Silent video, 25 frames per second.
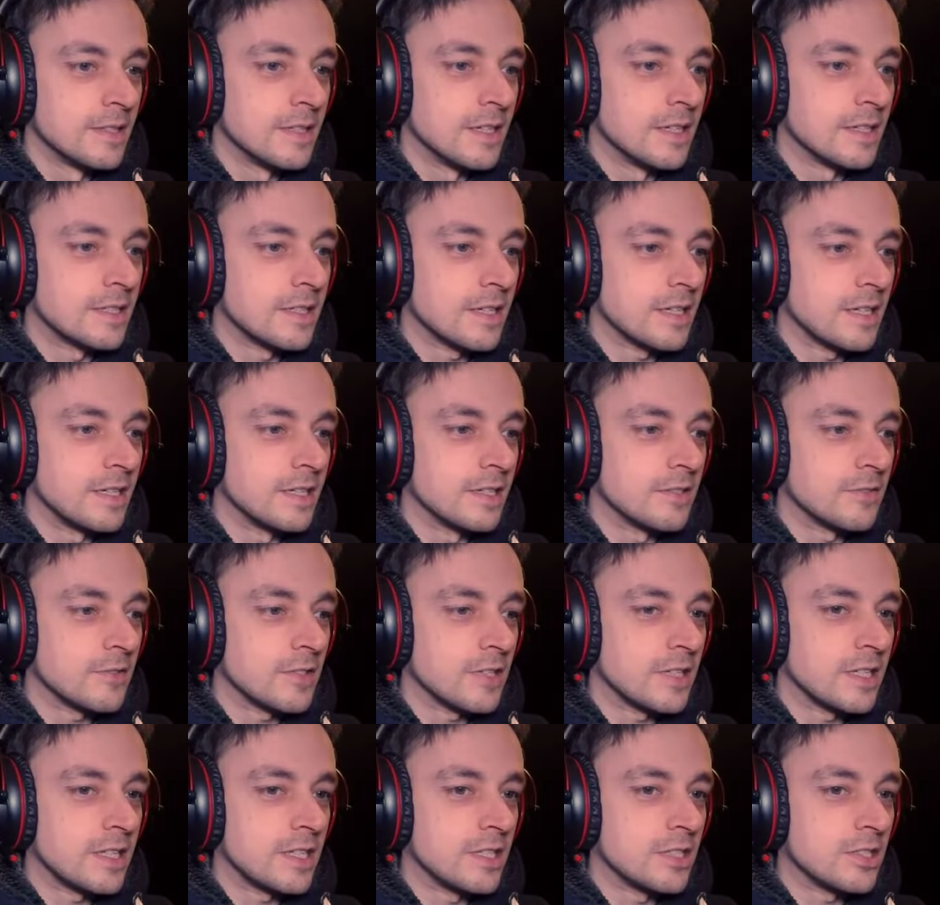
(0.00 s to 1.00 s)
I'd kind of
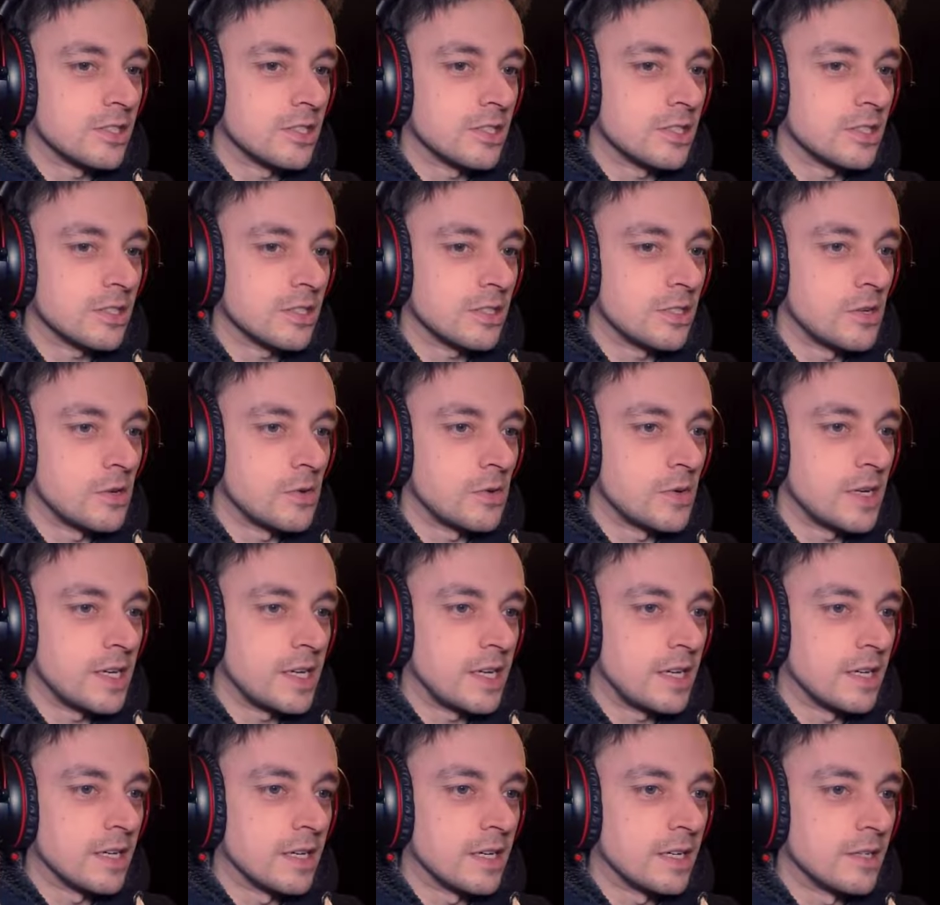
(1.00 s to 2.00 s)
like it to go
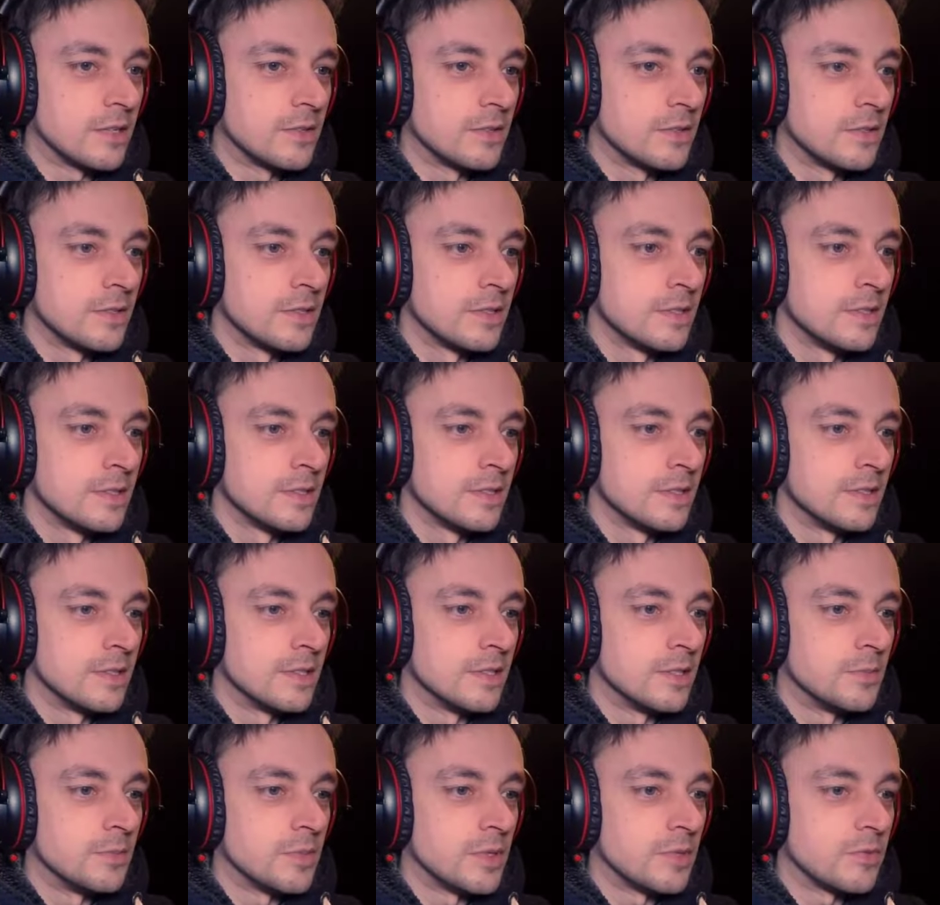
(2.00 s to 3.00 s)
away now
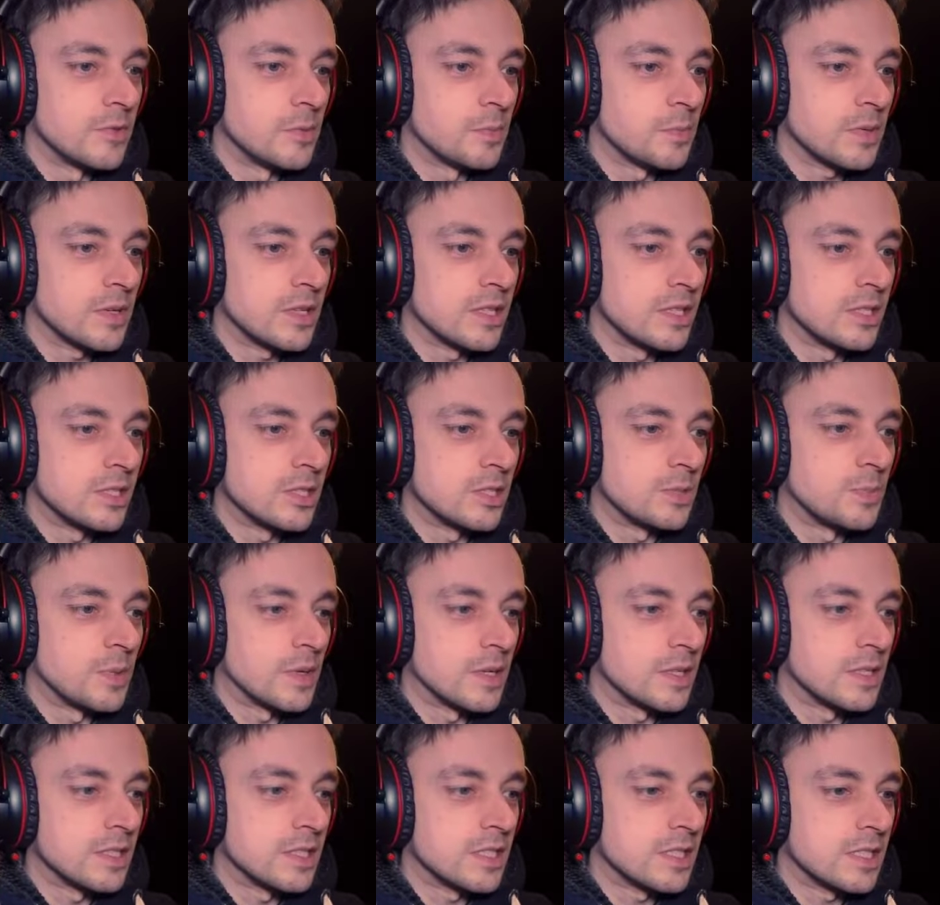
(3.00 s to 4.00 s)
and be replaced
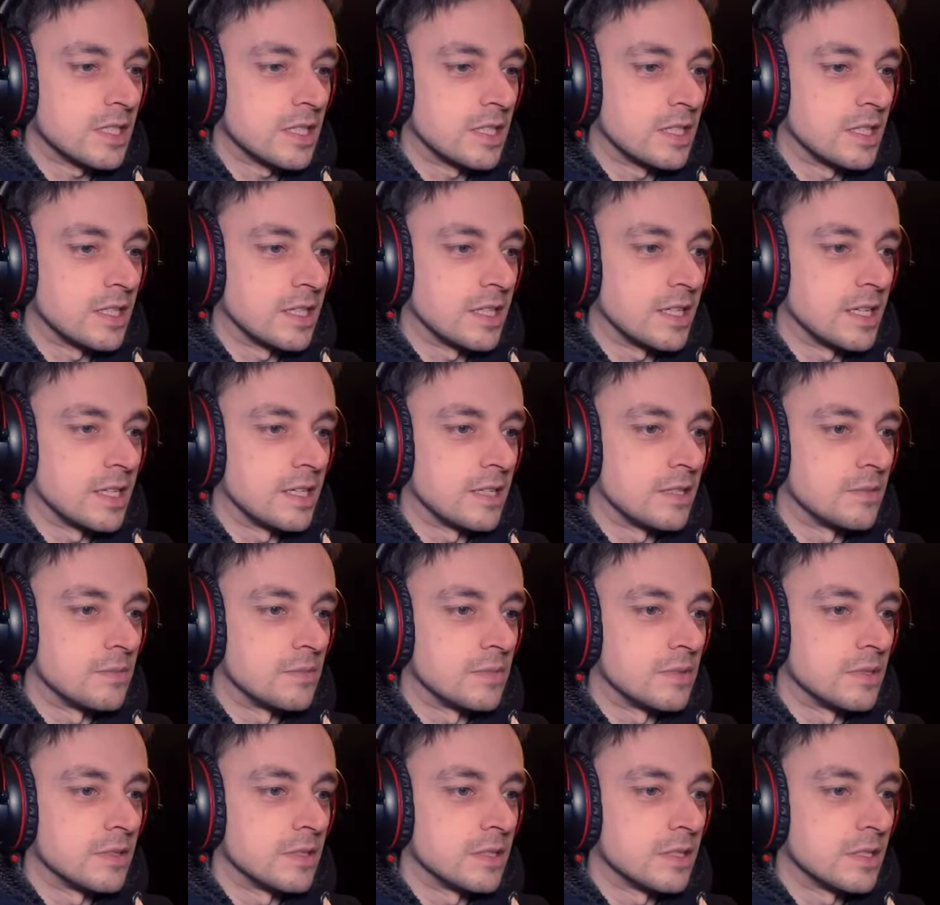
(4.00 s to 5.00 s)
by the sun again,
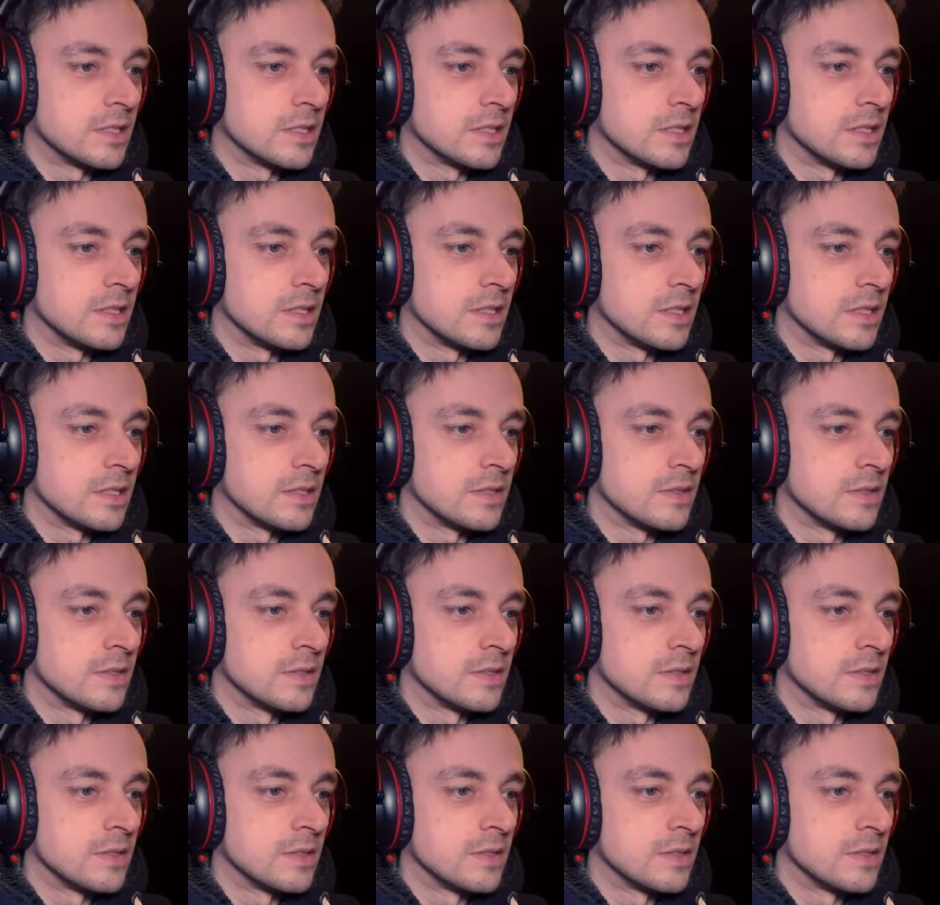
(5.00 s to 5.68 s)
but, uh, you know.